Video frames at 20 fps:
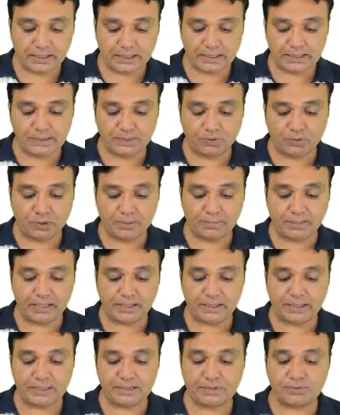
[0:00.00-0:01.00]
is gonna be
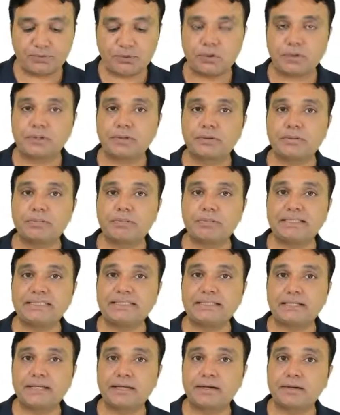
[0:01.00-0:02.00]
against what?
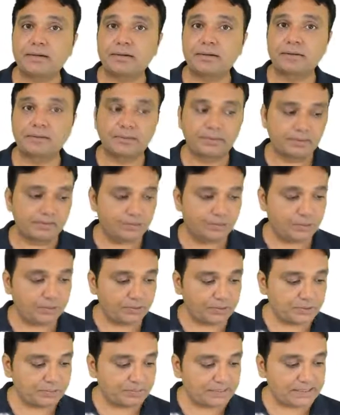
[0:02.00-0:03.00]
Miss Ria,
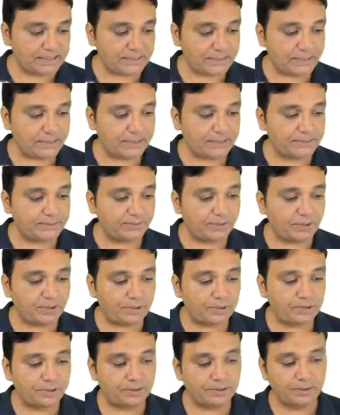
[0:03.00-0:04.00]
because Miss Ria is what?
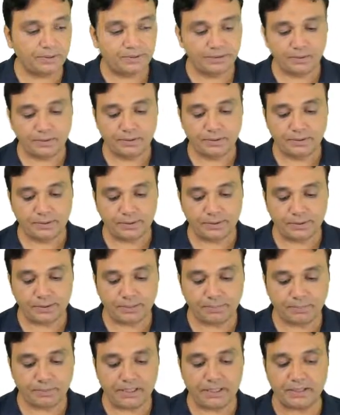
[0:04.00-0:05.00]
The
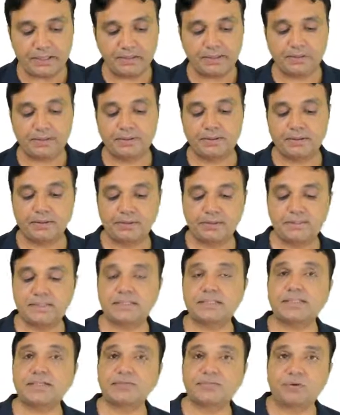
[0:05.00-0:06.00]
PD.
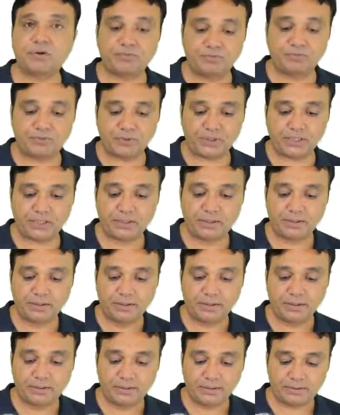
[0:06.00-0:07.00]
Section 140.
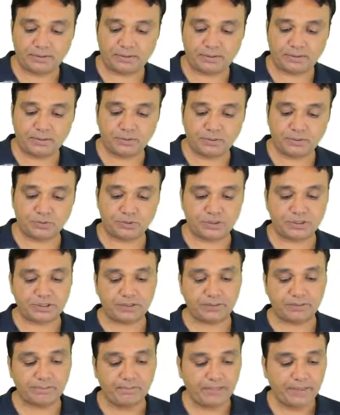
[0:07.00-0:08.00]
Third question,
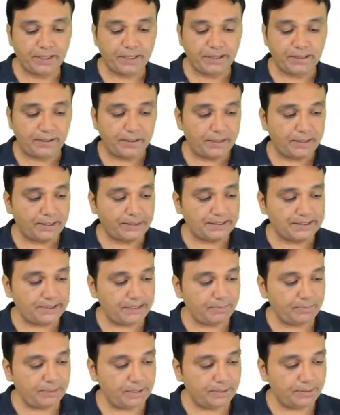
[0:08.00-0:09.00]

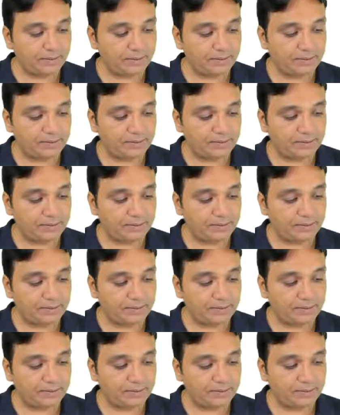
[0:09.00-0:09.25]
examine